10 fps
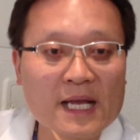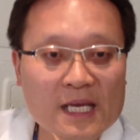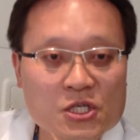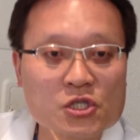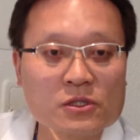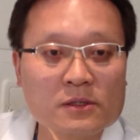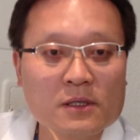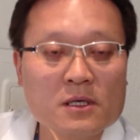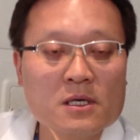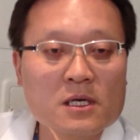Asian
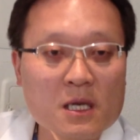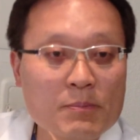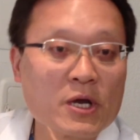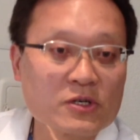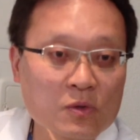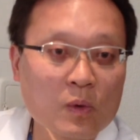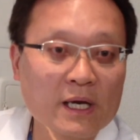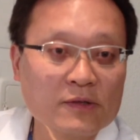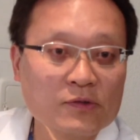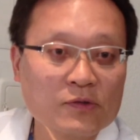compared to
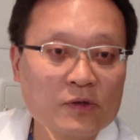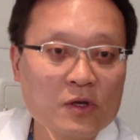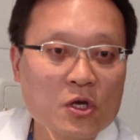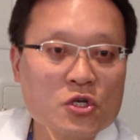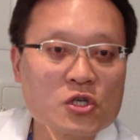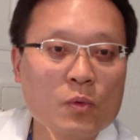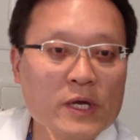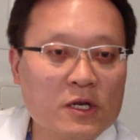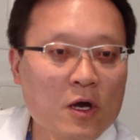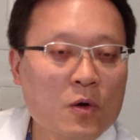whites. So we
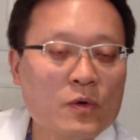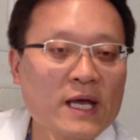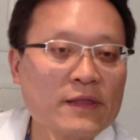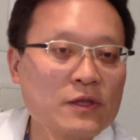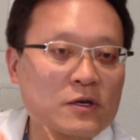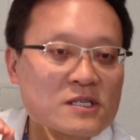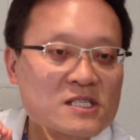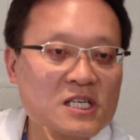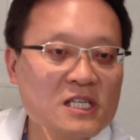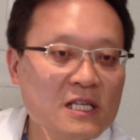know that there are
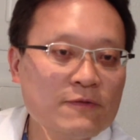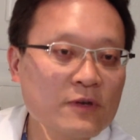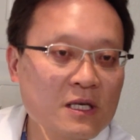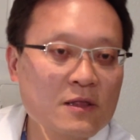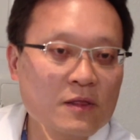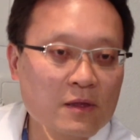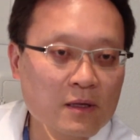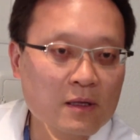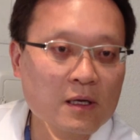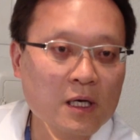significant
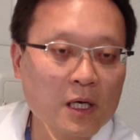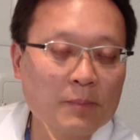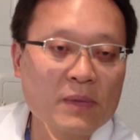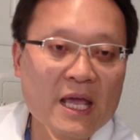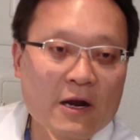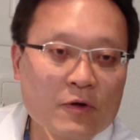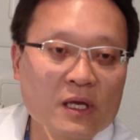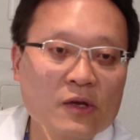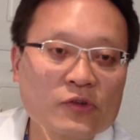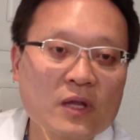
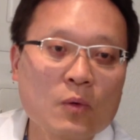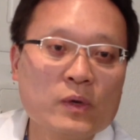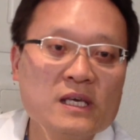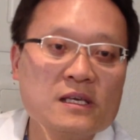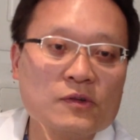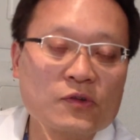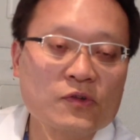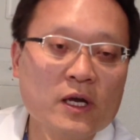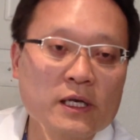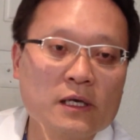areas that we can
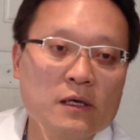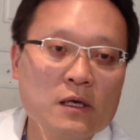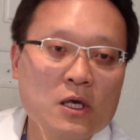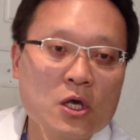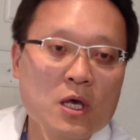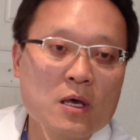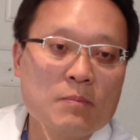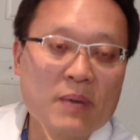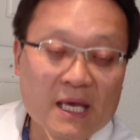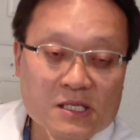study
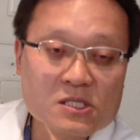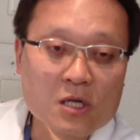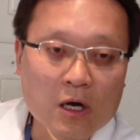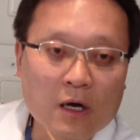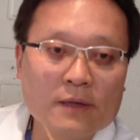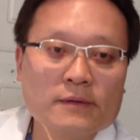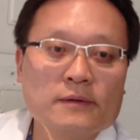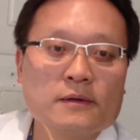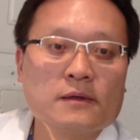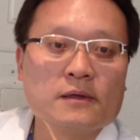based on
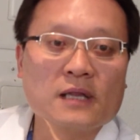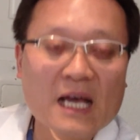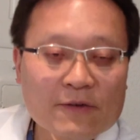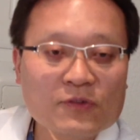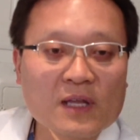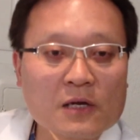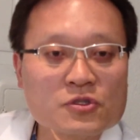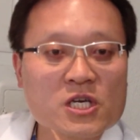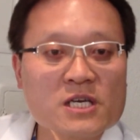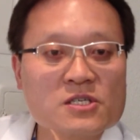lifestyle
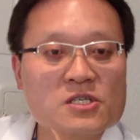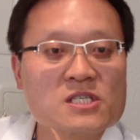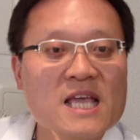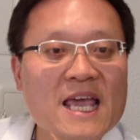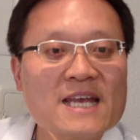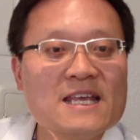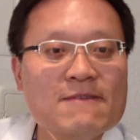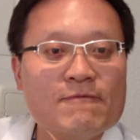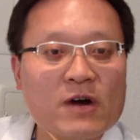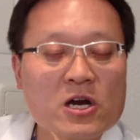changes and
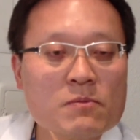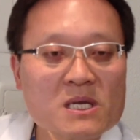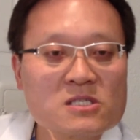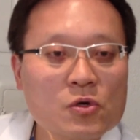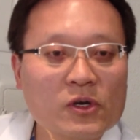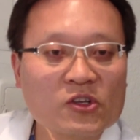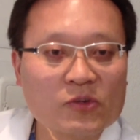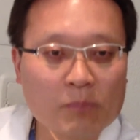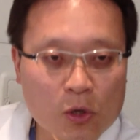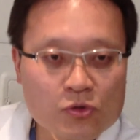environmental
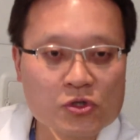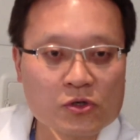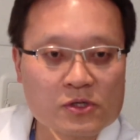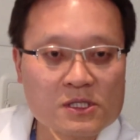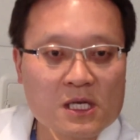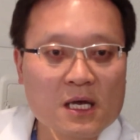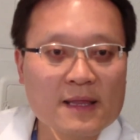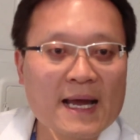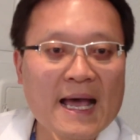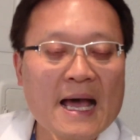exposures
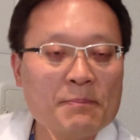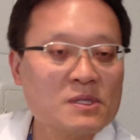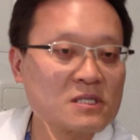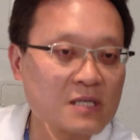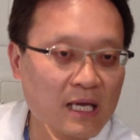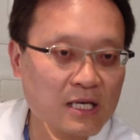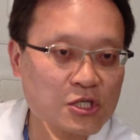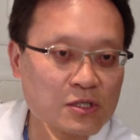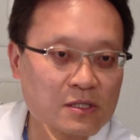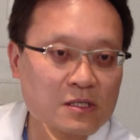that happens to
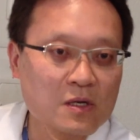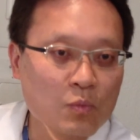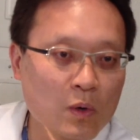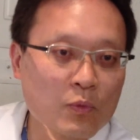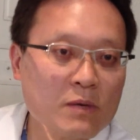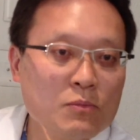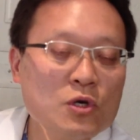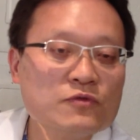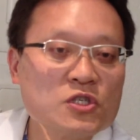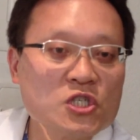Asians when we
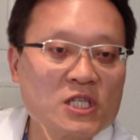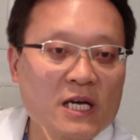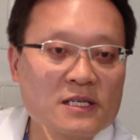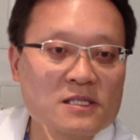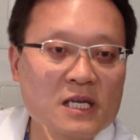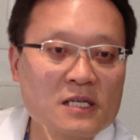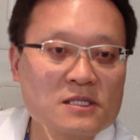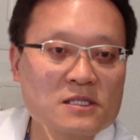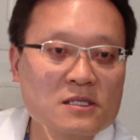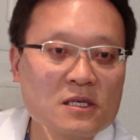move to the United
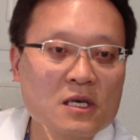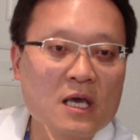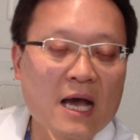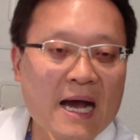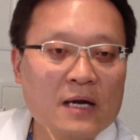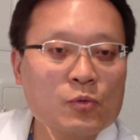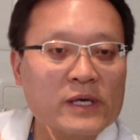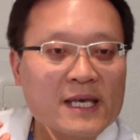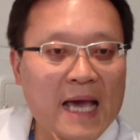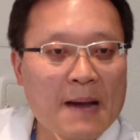States. How do we
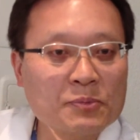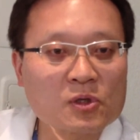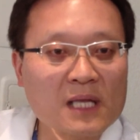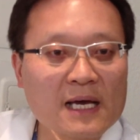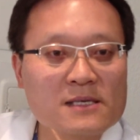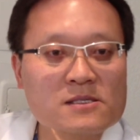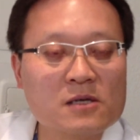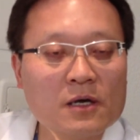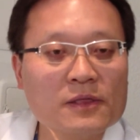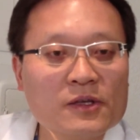capitalize
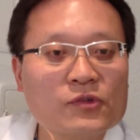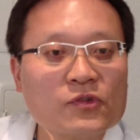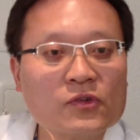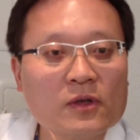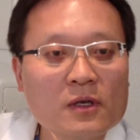on this